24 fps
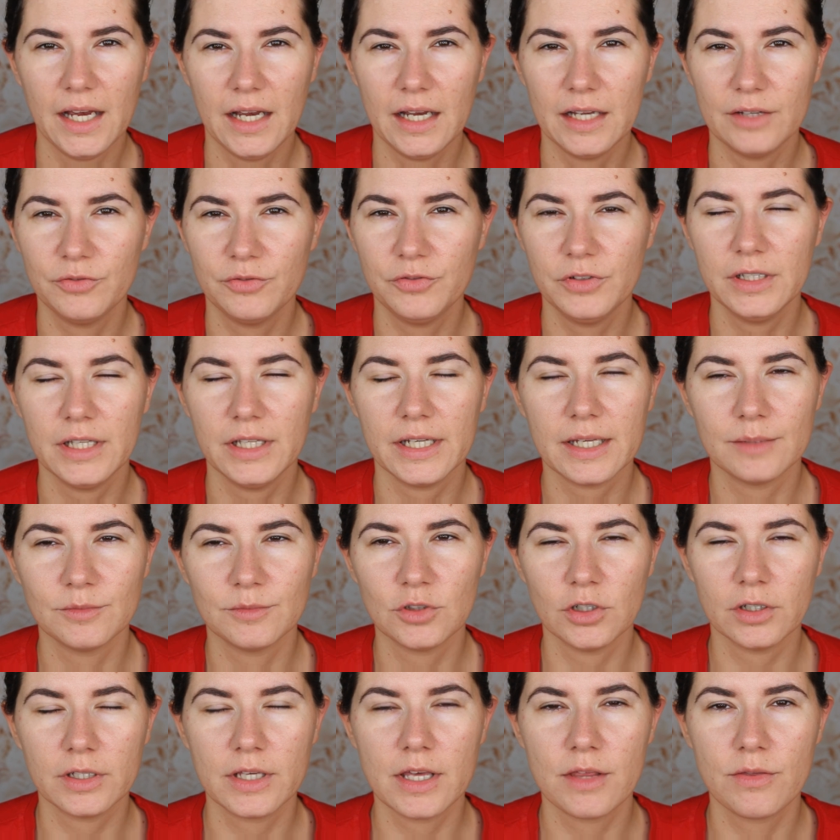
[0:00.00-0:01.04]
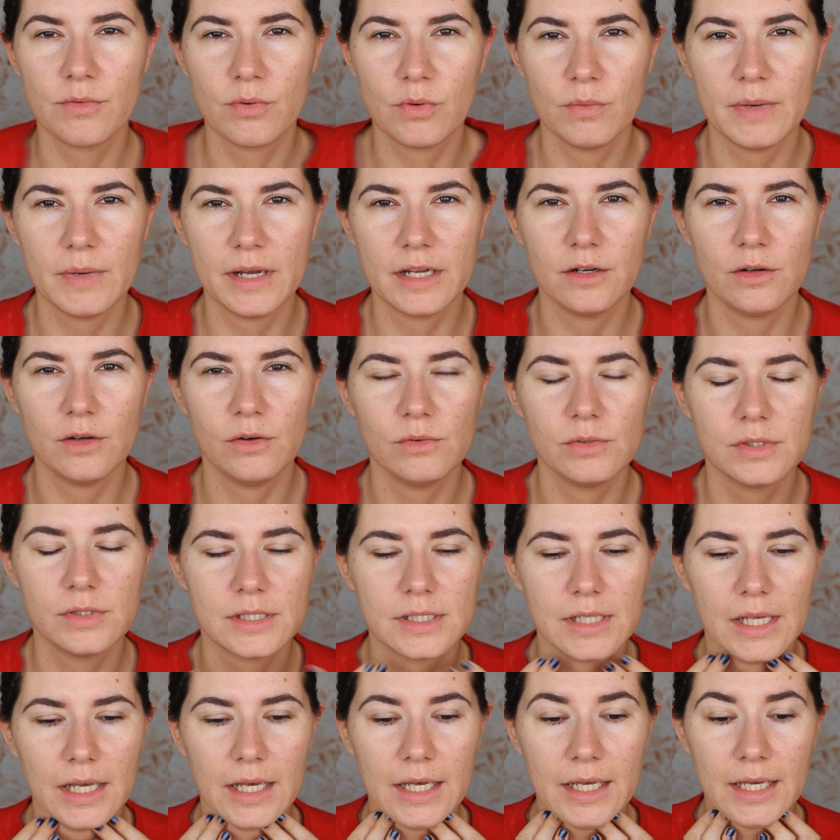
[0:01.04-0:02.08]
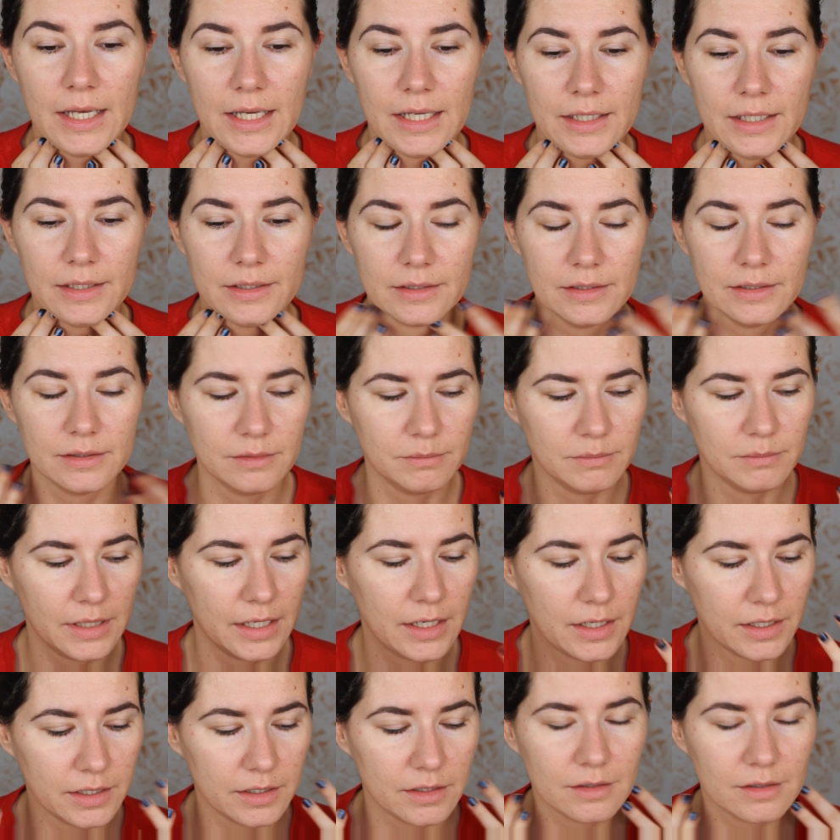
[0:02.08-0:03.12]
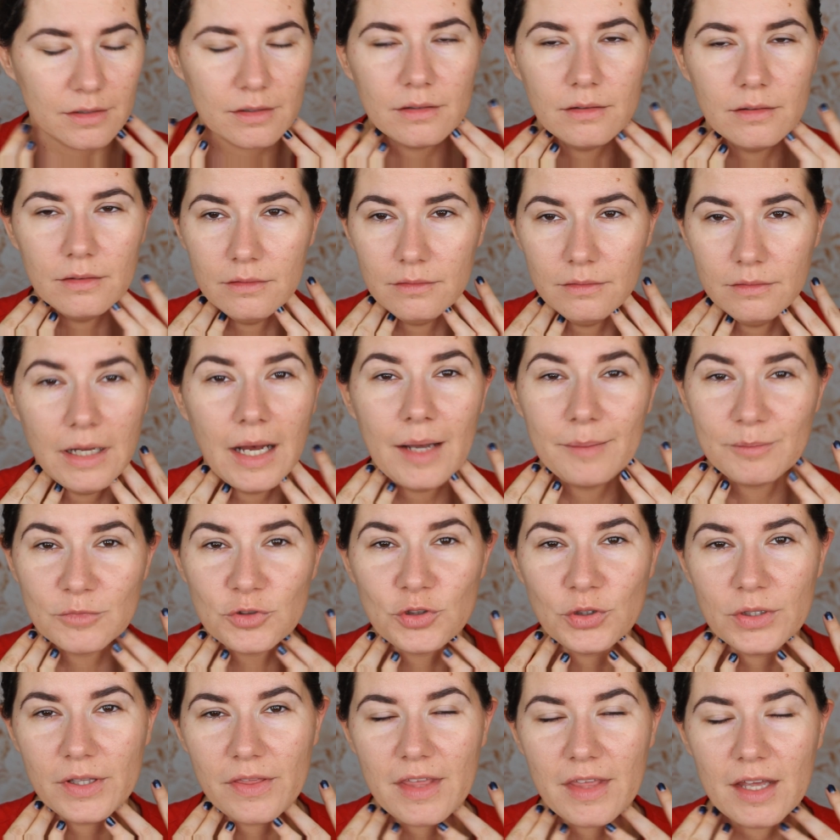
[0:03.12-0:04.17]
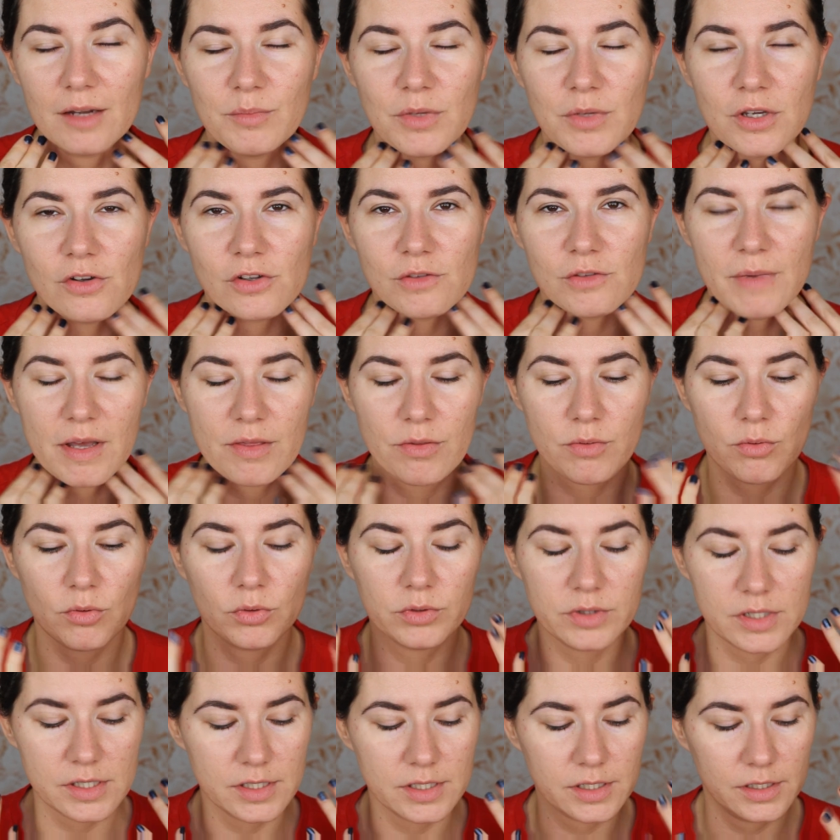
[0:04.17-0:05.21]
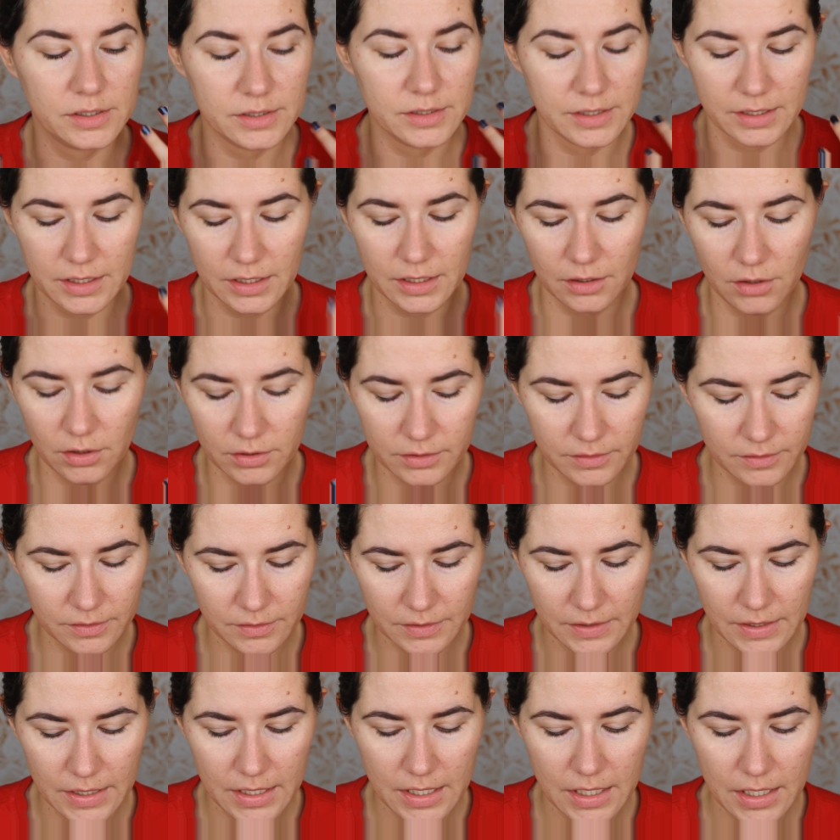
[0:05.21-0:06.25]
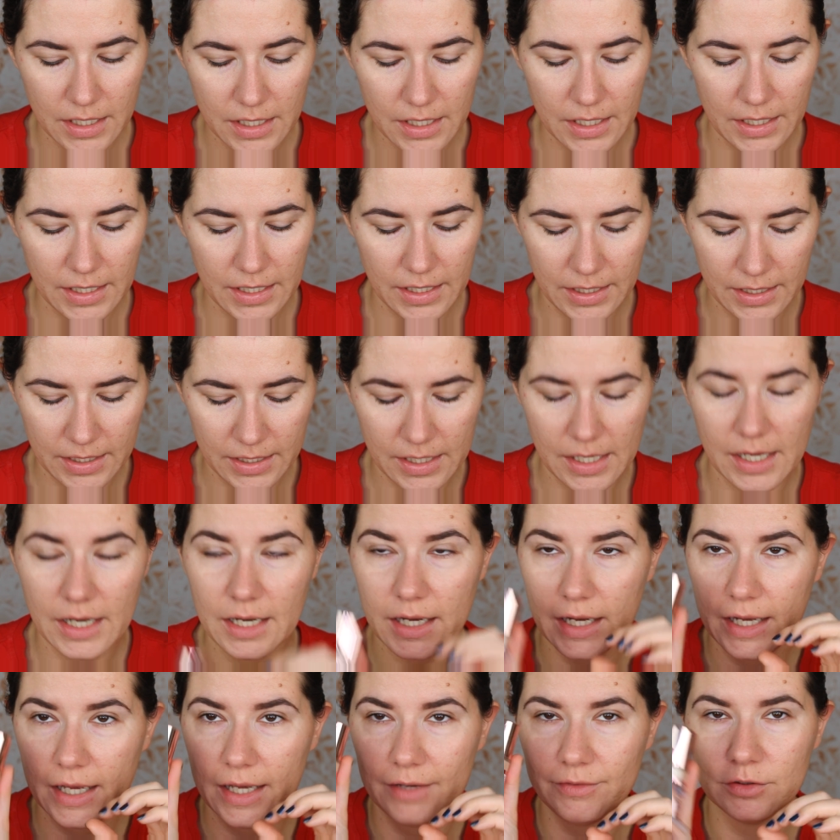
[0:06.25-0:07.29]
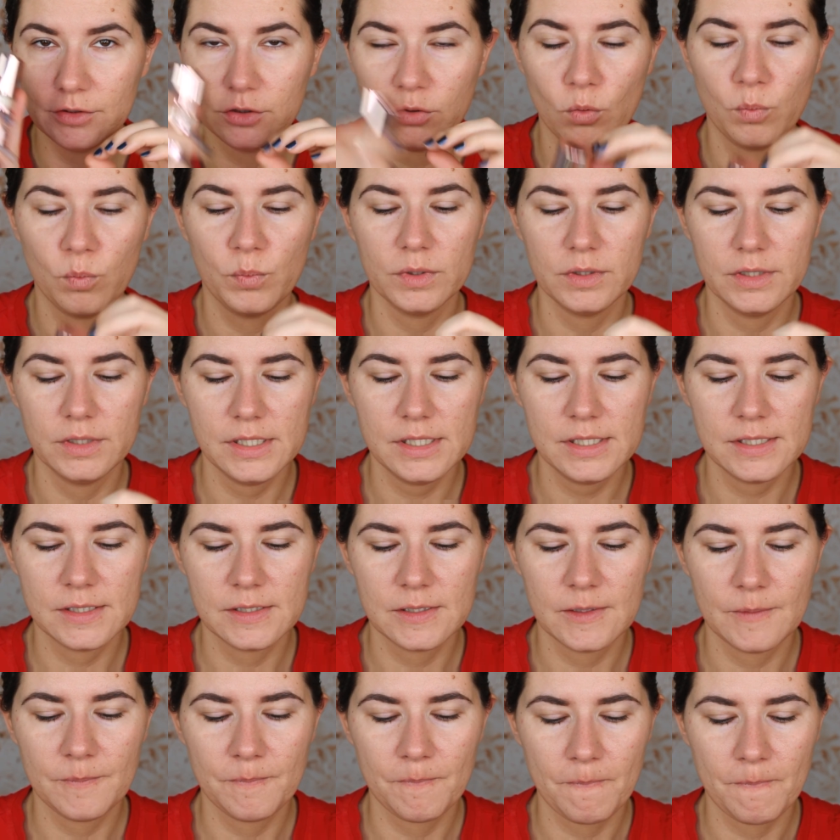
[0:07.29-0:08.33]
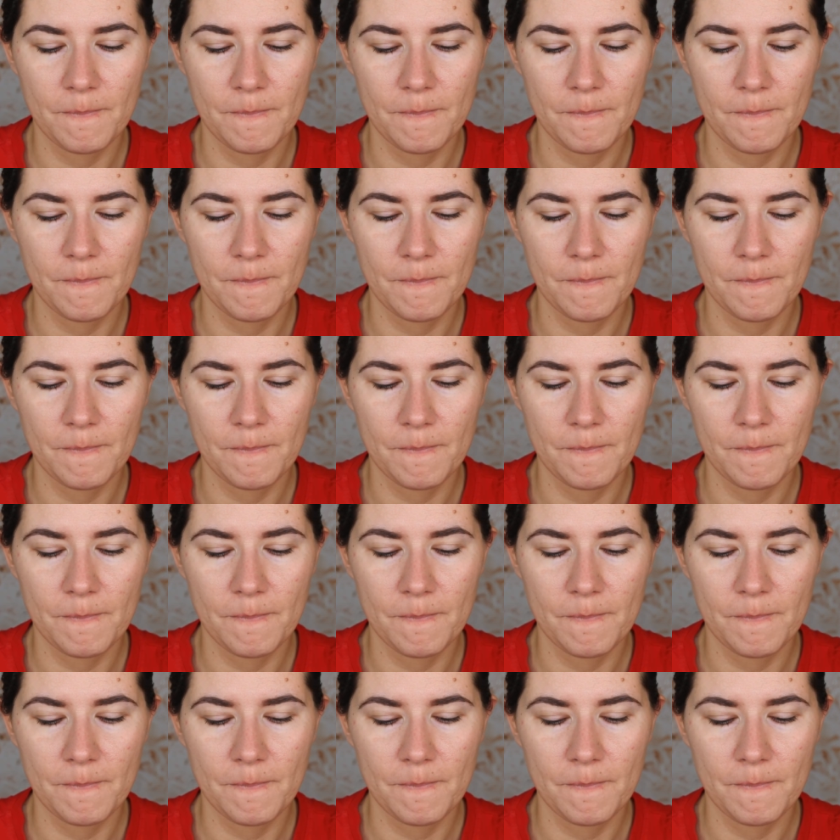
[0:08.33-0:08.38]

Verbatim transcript: I feel like I'm talking through my nose and my I'm doing that because my throat is hurting a lot. Uh, I haven't opened this.